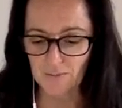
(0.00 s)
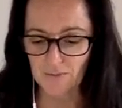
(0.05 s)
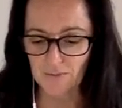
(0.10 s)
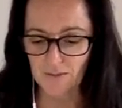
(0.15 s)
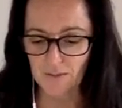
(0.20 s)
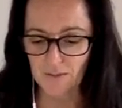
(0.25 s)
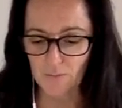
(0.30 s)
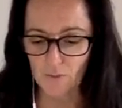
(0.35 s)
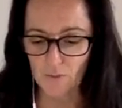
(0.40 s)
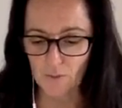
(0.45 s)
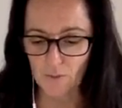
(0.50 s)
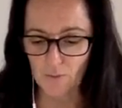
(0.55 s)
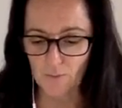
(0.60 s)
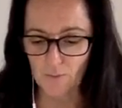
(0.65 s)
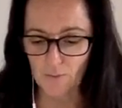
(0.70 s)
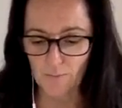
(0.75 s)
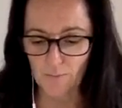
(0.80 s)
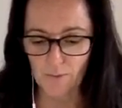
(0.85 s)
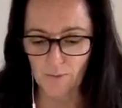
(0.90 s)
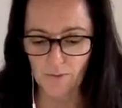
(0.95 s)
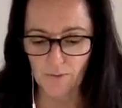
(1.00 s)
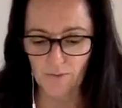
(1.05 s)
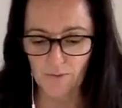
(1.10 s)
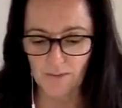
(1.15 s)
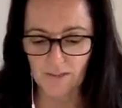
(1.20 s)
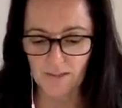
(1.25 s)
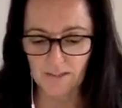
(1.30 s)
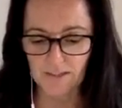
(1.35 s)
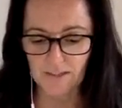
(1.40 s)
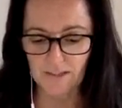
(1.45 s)
with him while we were
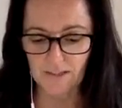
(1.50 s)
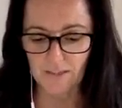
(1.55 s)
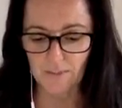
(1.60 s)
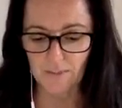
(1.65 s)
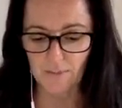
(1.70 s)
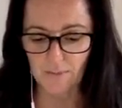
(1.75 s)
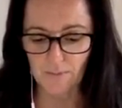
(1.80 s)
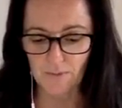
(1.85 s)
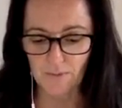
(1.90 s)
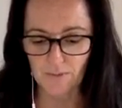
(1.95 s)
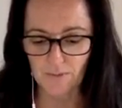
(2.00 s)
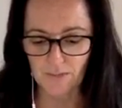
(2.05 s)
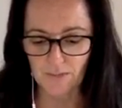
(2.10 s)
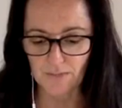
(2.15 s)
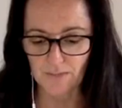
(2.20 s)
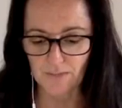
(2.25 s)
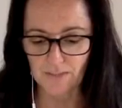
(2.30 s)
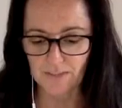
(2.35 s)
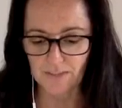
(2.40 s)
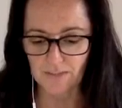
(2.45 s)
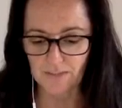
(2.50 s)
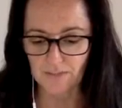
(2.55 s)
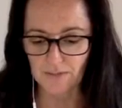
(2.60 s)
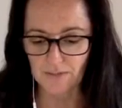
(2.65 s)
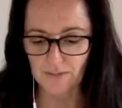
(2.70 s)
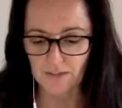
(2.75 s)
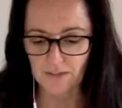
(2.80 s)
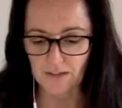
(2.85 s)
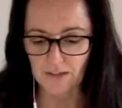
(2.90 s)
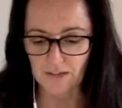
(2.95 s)
both at summer music festivals,